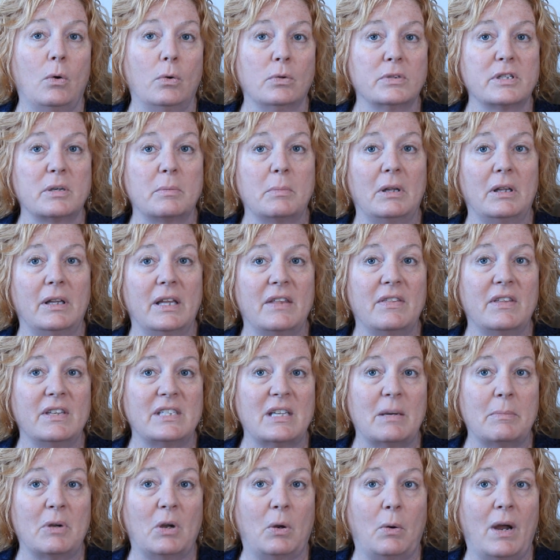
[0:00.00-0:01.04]
ultimately the
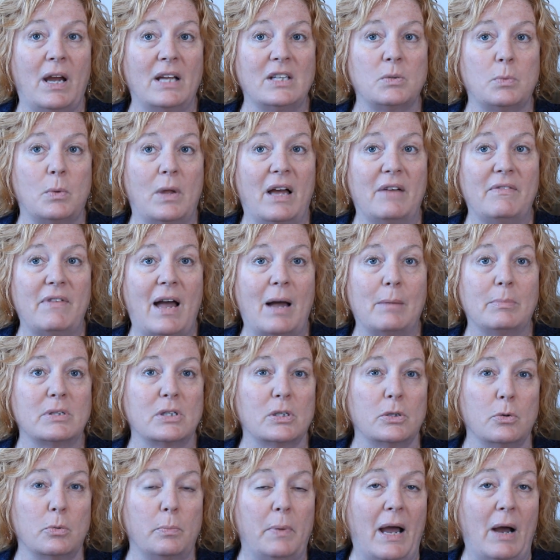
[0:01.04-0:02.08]
Democrats will have
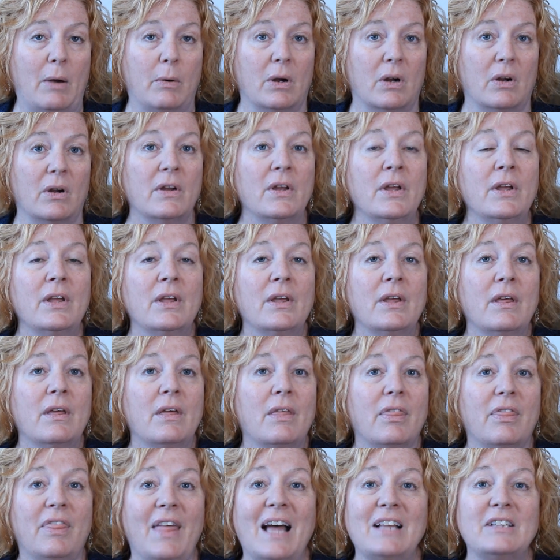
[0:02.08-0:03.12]
absolute power.
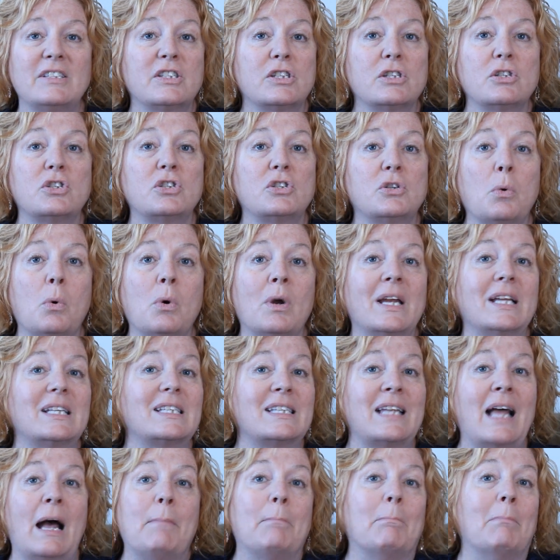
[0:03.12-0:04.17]
That's the story.
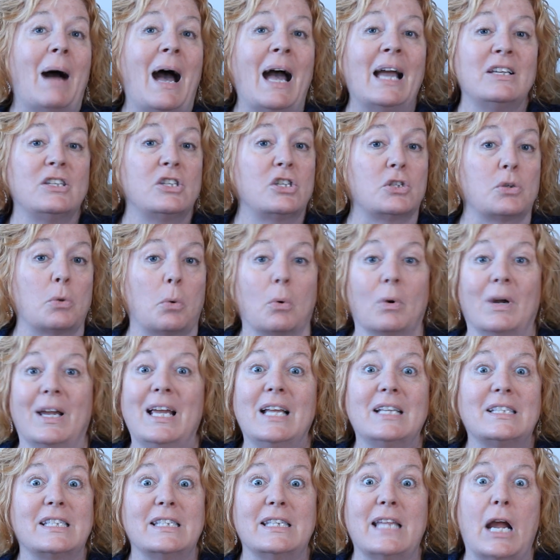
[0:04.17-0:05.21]
It's not my story.
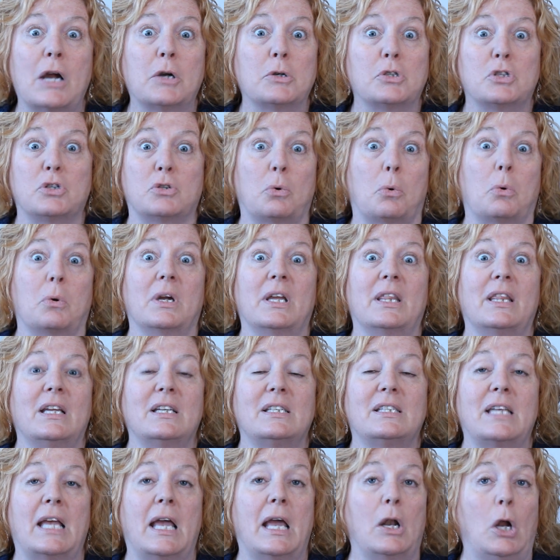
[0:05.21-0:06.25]
It's their story. They
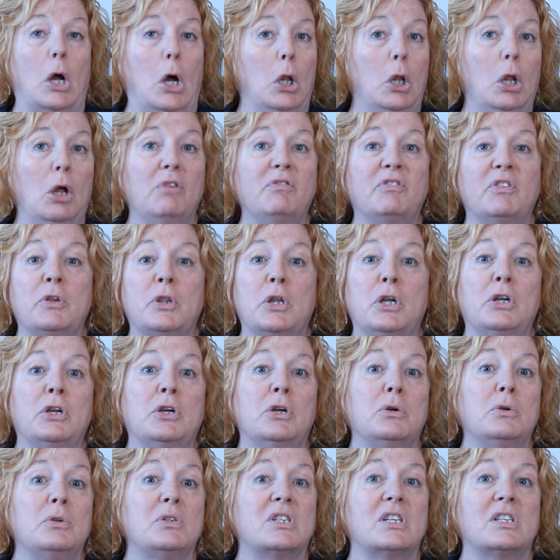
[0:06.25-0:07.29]
say it all over the
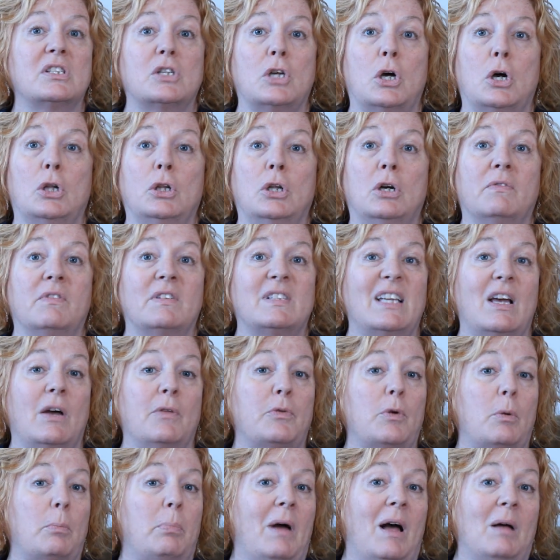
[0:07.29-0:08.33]
news. It's all over. It's
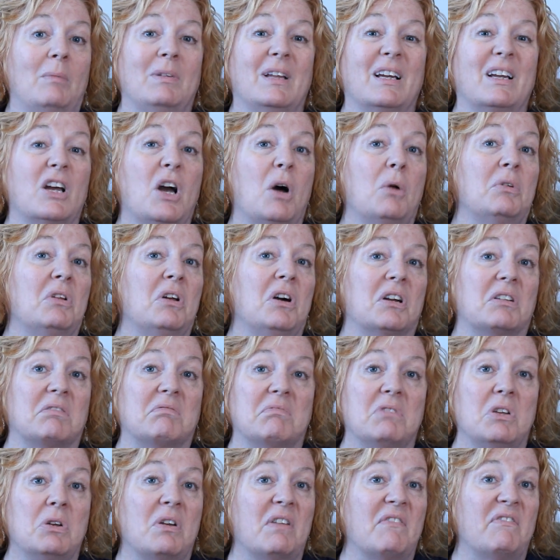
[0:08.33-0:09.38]
out there public. Go look.
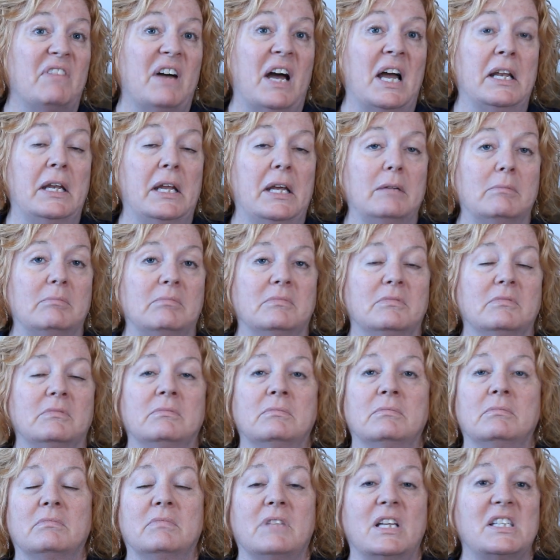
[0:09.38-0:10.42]
You can find it.
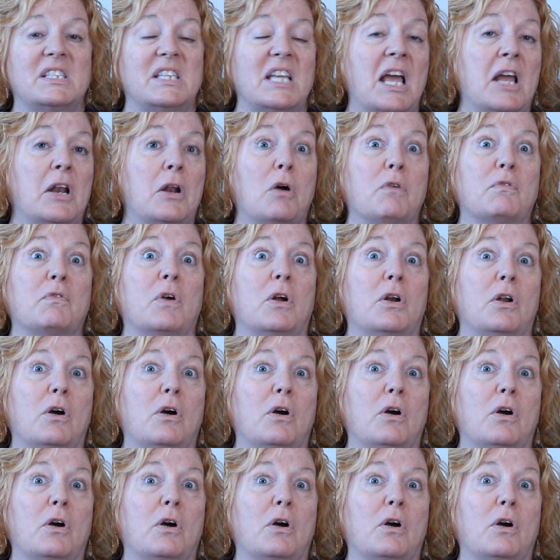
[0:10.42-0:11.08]
They say it over and